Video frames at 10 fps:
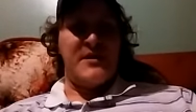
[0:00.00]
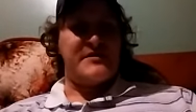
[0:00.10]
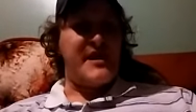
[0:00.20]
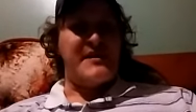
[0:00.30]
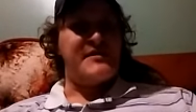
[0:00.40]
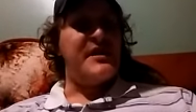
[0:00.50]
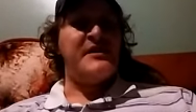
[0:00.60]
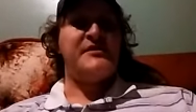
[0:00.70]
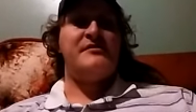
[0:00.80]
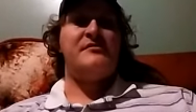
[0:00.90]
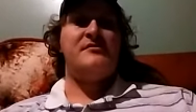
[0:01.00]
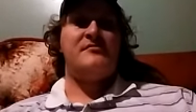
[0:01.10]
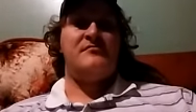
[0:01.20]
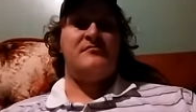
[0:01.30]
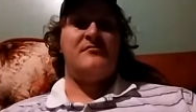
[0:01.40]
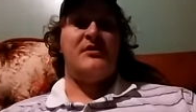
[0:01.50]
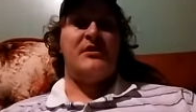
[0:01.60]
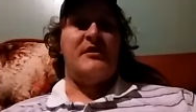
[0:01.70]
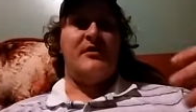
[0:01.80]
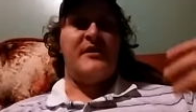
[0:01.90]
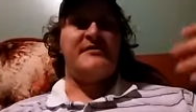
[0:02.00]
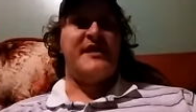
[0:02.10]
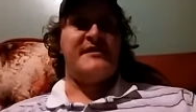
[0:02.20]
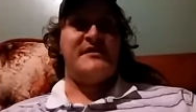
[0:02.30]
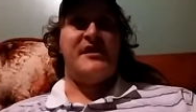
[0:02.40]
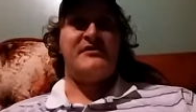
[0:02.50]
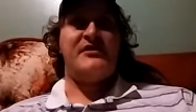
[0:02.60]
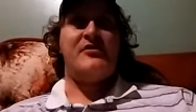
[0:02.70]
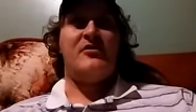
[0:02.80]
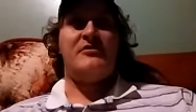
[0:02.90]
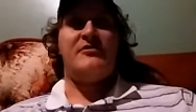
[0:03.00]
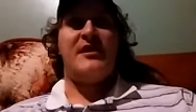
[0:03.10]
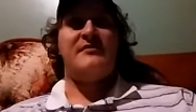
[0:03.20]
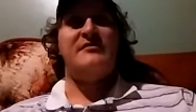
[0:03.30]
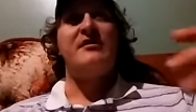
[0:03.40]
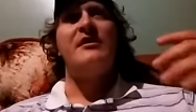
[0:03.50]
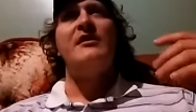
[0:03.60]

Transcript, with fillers: assassinations, uh, like assassination contracts.